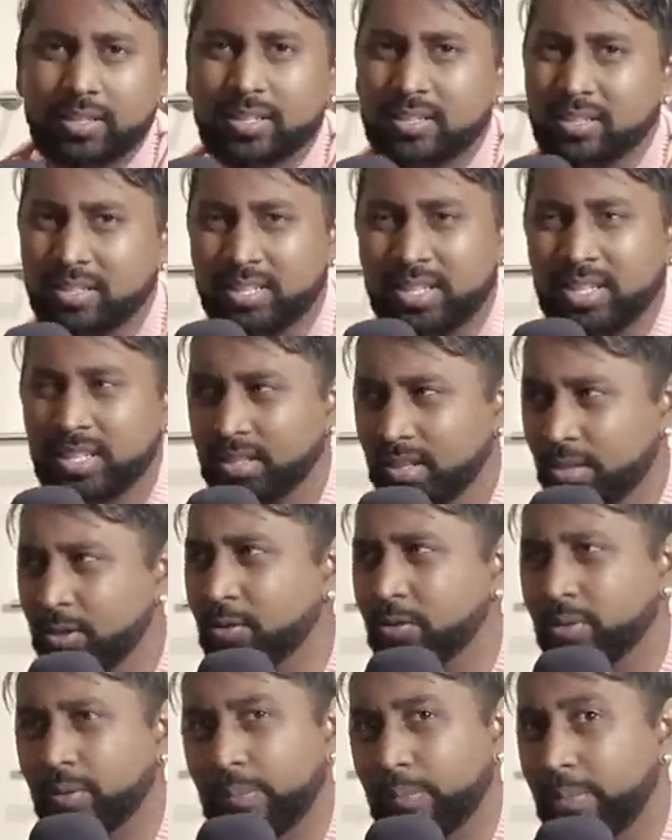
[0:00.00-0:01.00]
is the
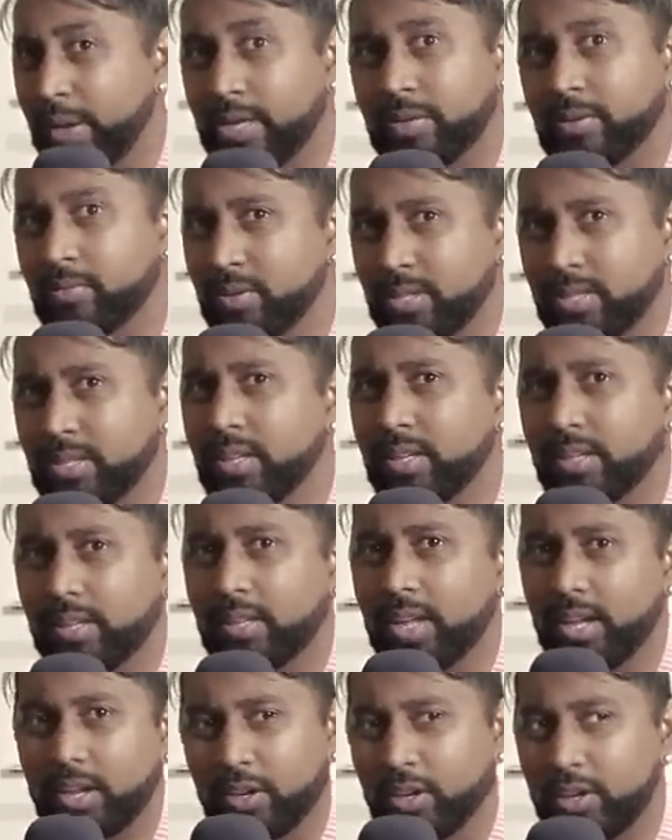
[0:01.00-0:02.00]
literal best result
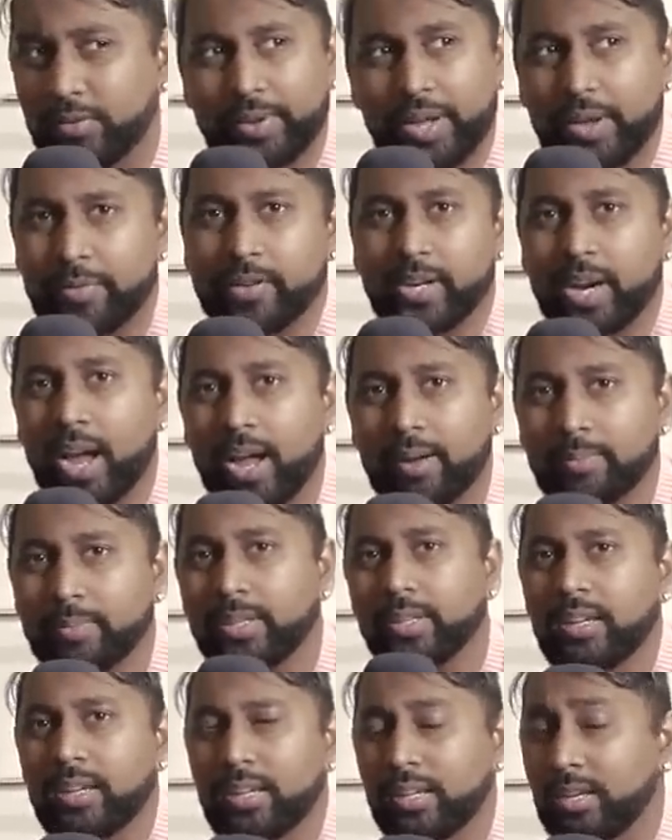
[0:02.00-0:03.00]
that could have ever happened. He